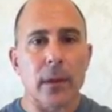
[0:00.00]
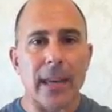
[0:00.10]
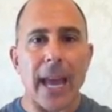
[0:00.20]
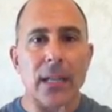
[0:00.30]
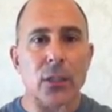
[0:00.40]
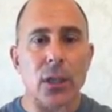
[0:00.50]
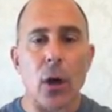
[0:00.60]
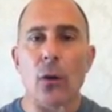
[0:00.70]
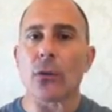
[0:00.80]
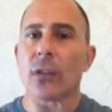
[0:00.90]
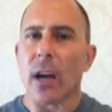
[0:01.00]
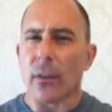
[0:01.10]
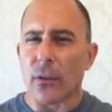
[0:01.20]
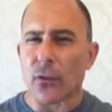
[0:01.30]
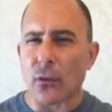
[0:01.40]
gain slows,
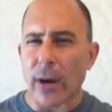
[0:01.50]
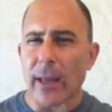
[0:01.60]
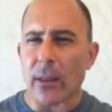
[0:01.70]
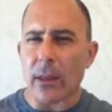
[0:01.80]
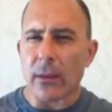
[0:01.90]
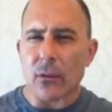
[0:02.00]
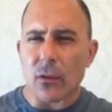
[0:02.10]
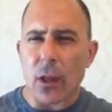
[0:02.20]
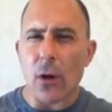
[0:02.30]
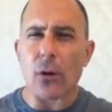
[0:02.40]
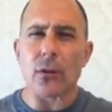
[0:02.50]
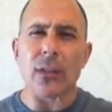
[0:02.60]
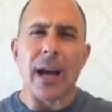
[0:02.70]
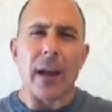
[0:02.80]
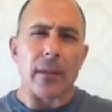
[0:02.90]
the strength
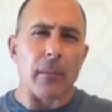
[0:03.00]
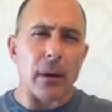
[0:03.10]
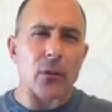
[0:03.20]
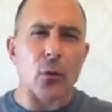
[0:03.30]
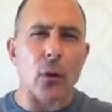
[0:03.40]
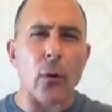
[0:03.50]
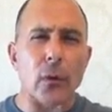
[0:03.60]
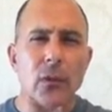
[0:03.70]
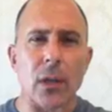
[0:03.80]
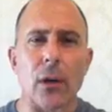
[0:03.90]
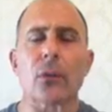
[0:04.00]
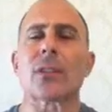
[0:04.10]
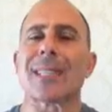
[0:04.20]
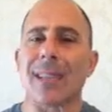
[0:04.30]
slows, the muscle growth slows.